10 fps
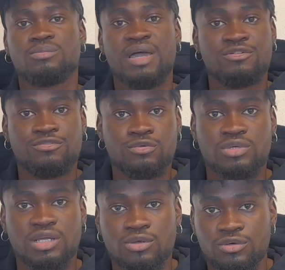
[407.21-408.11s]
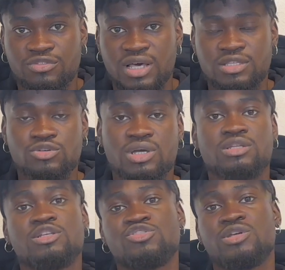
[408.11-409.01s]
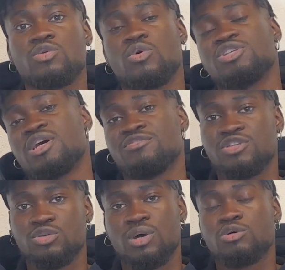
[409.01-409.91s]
buying food and all of that, you can literally watch that video.